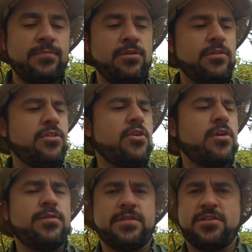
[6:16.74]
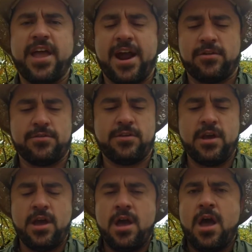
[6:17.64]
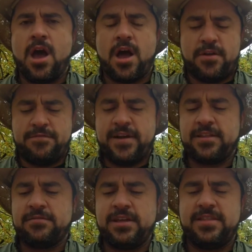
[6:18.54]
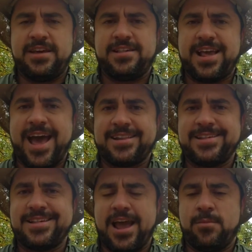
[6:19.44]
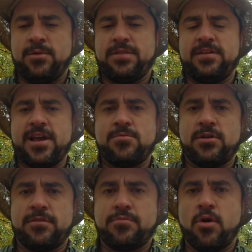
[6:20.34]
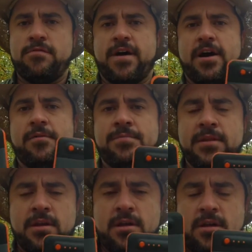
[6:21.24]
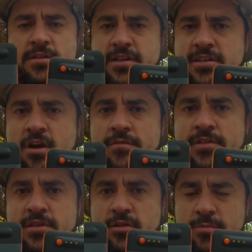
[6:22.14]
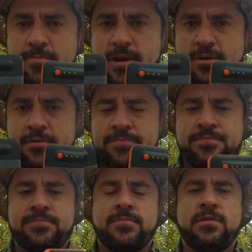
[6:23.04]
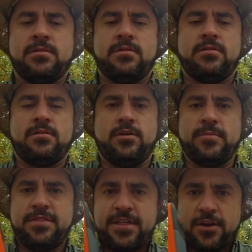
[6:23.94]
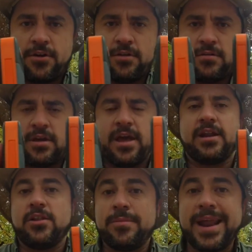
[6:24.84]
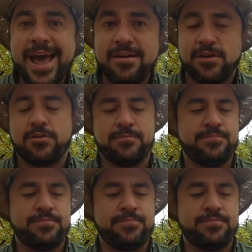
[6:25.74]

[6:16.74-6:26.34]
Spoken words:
So let's start off with the Stackrs. They're effectively the exact same with the exception of the profile. The 6 obviously is a little bit bigger, a little bit thicker, and a little bit heavier.